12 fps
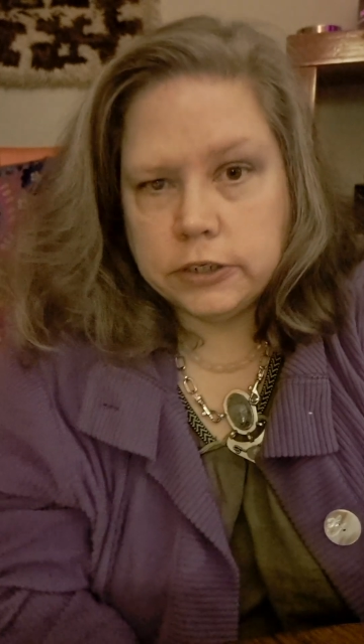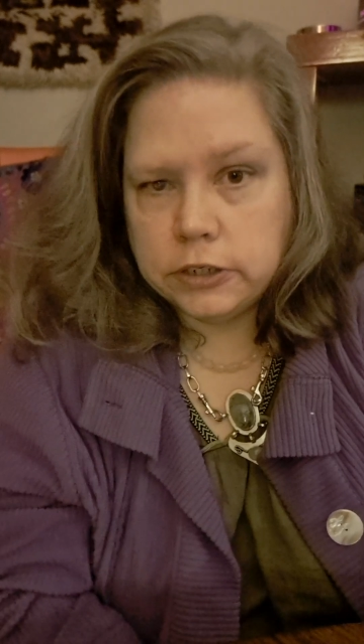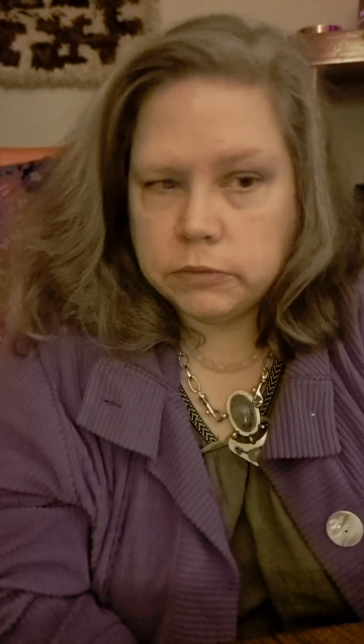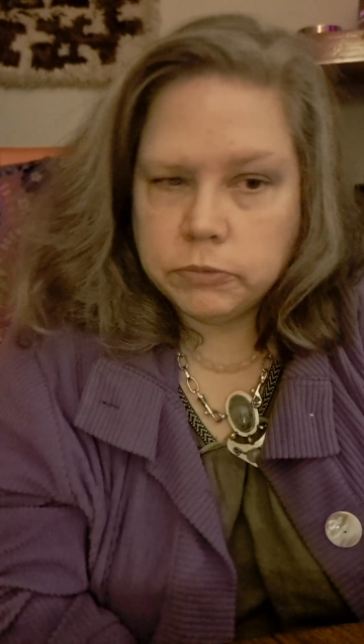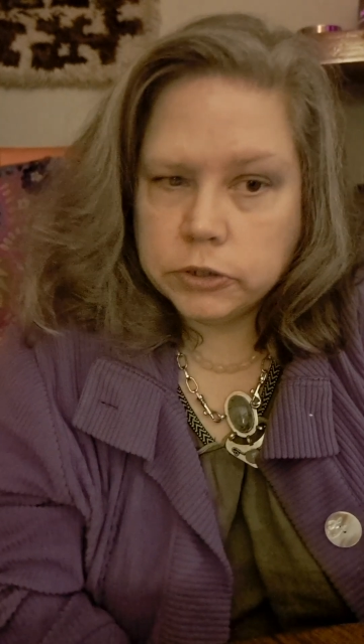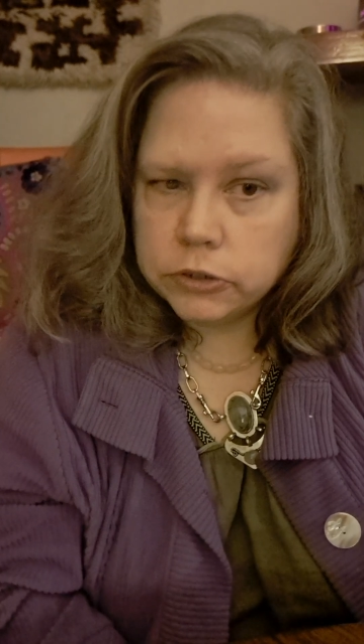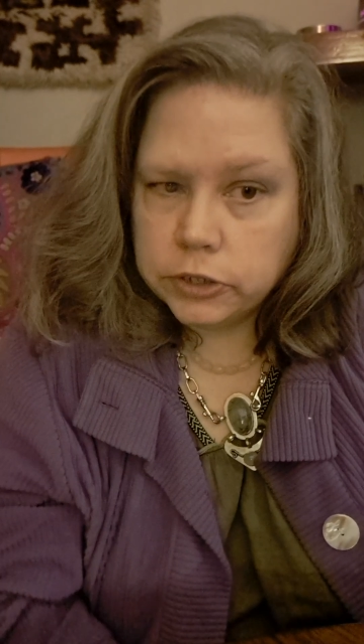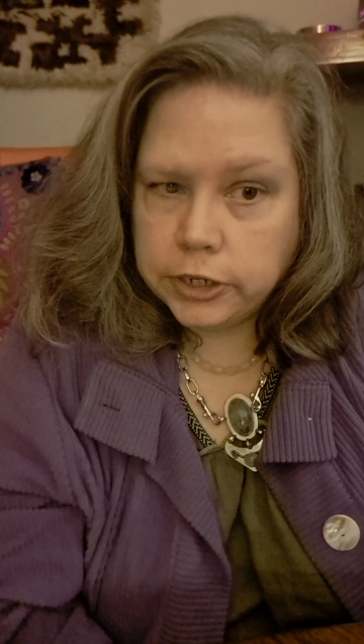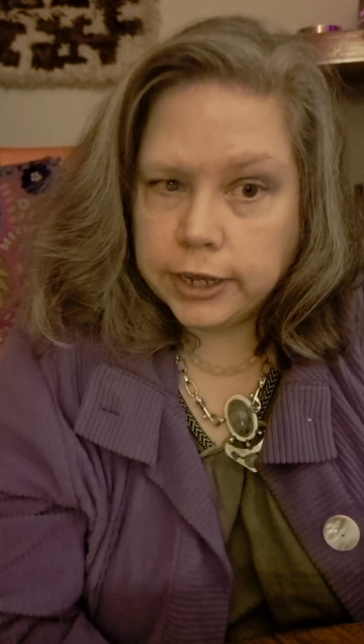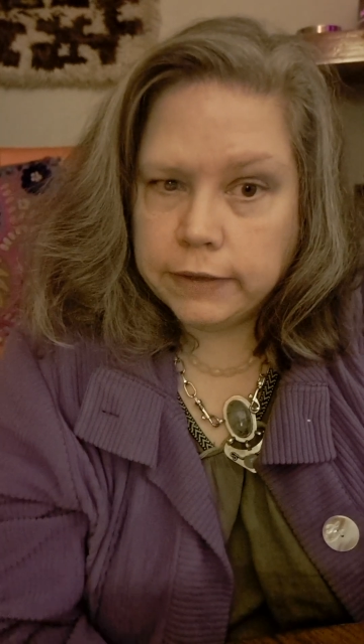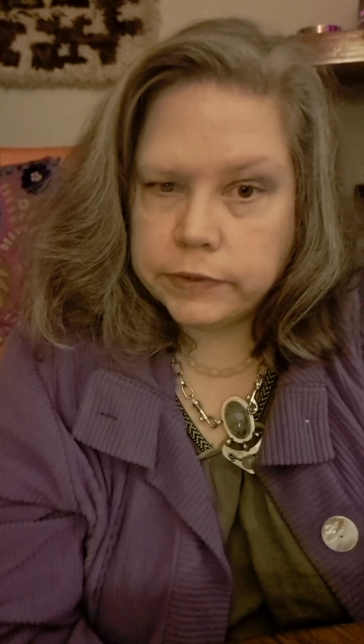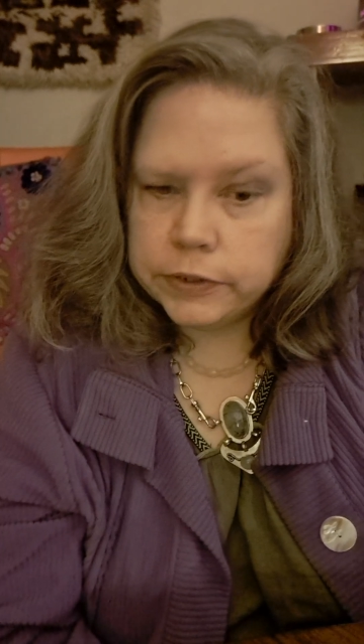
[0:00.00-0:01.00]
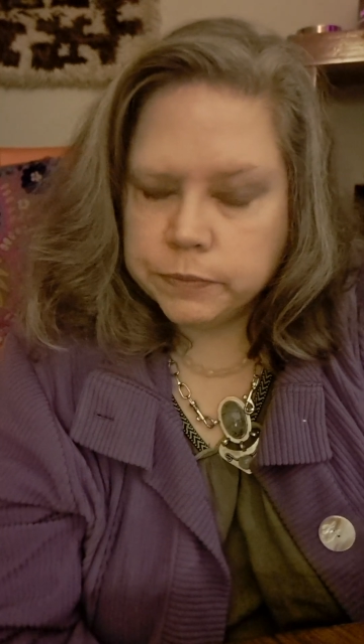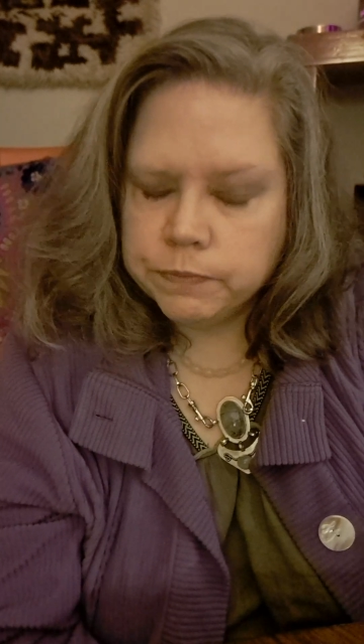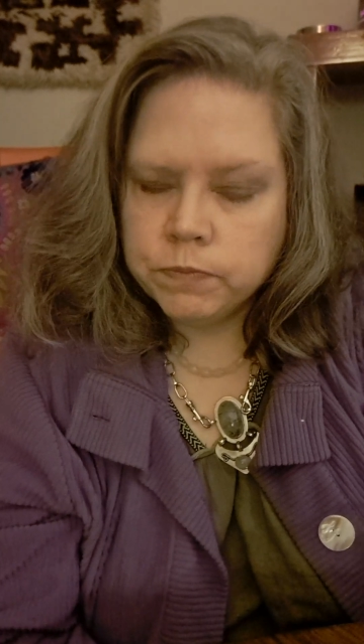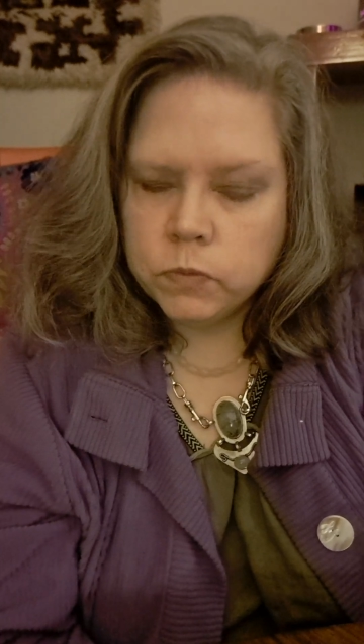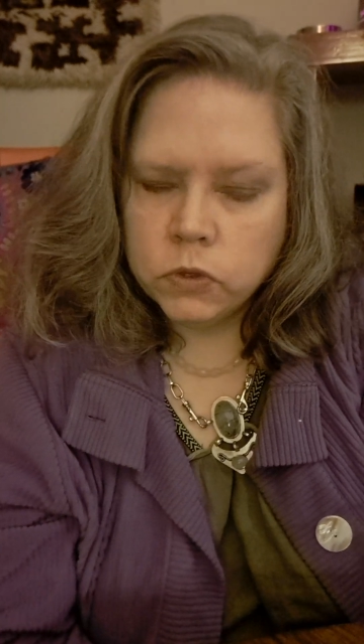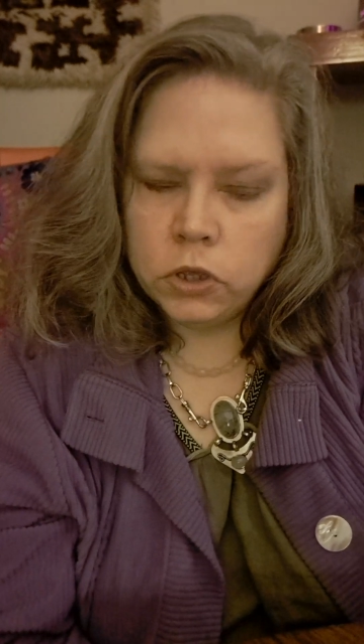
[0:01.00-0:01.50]
am currently having.
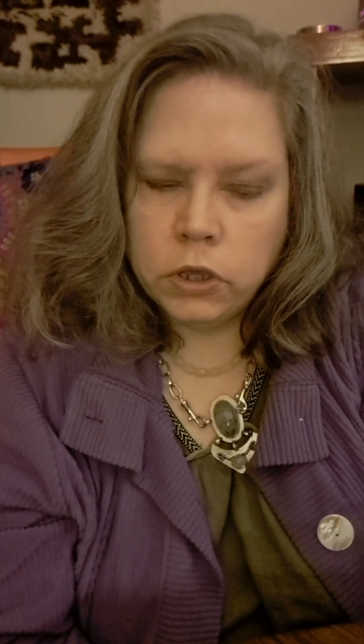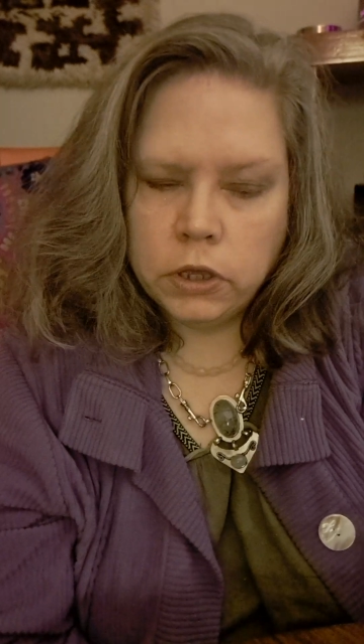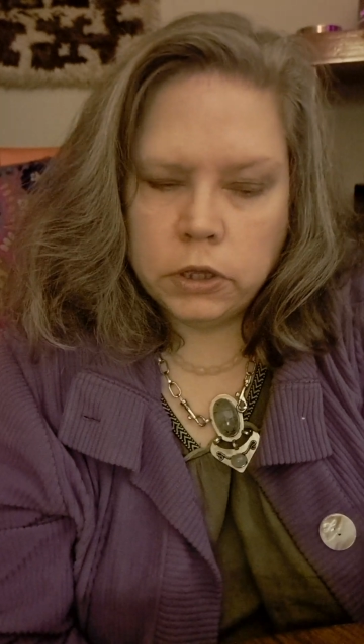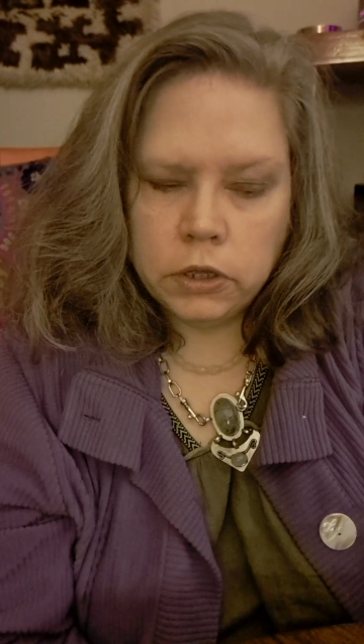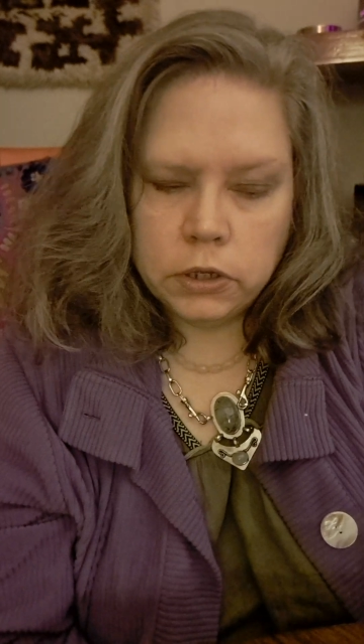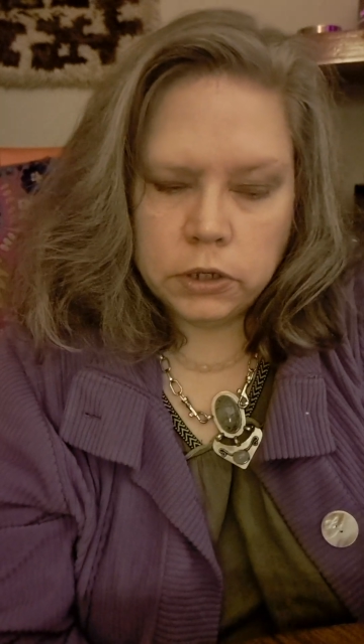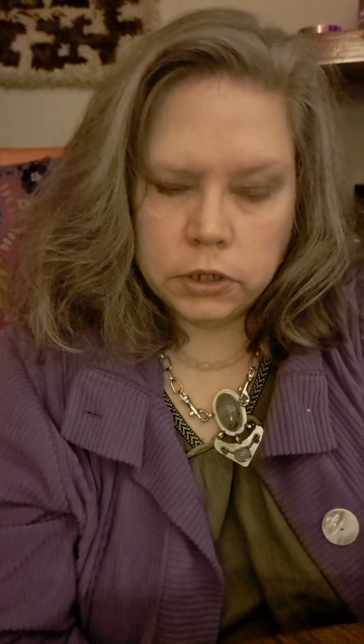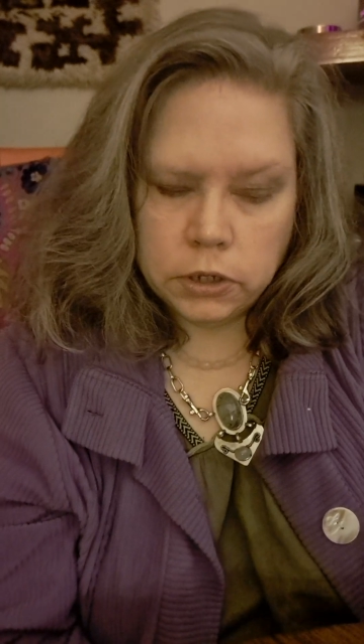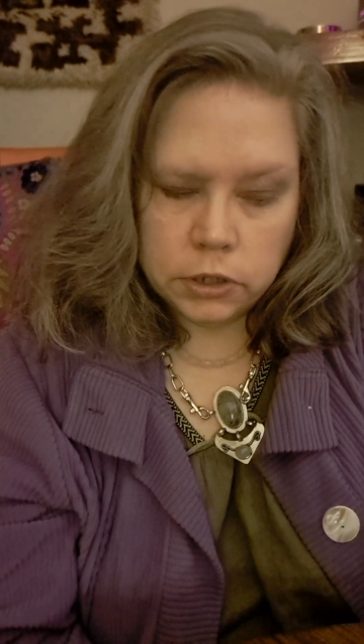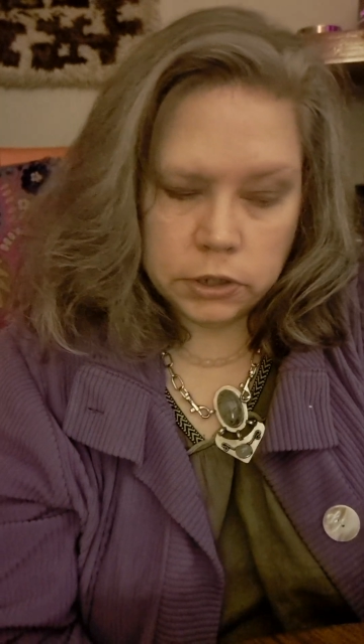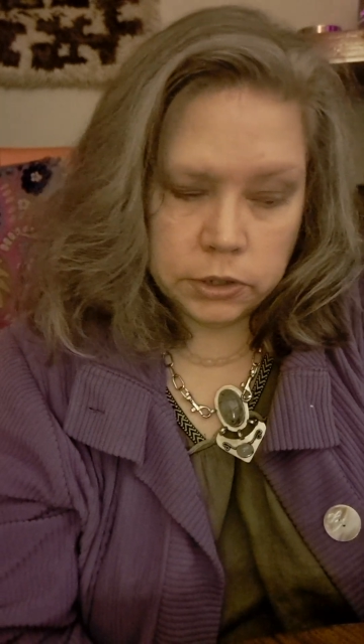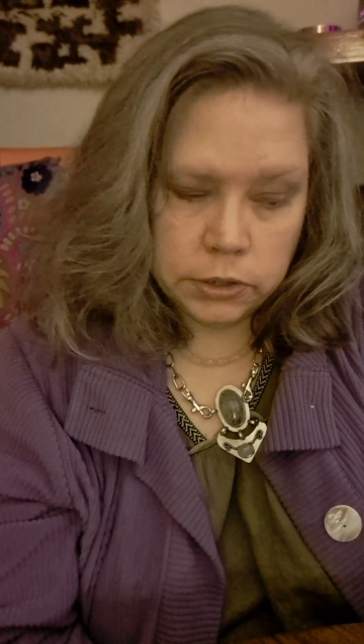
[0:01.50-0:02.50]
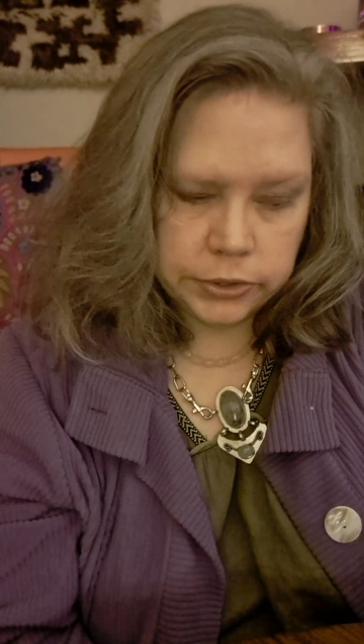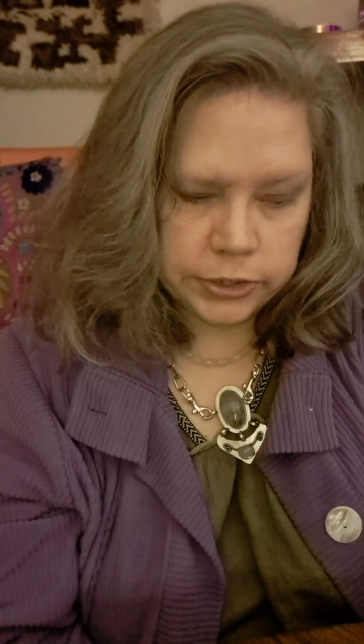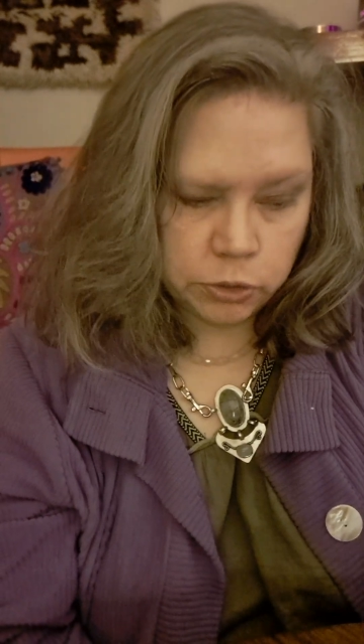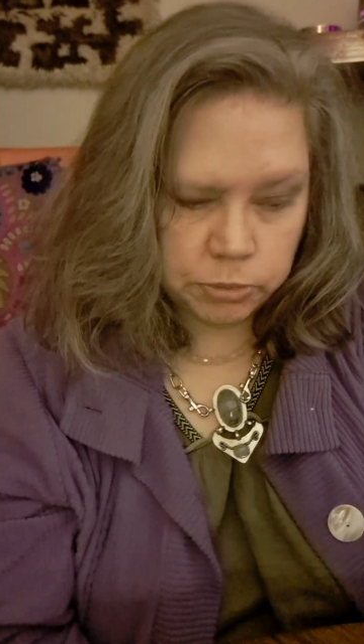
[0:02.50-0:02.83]
So,